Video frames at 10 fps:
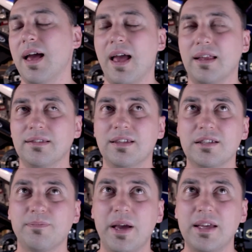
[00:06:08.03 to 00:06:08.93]
And
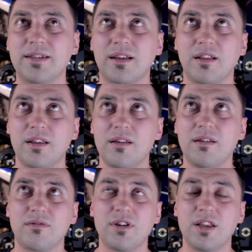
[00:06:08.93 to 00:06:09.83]
this
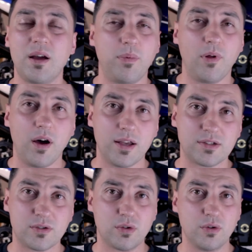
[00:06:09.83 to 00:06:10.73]
basically really
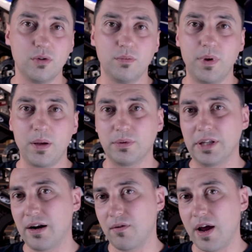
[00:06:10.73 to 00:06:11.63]
applies to people
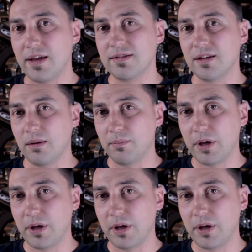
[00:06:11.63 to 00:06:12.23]
that are racing,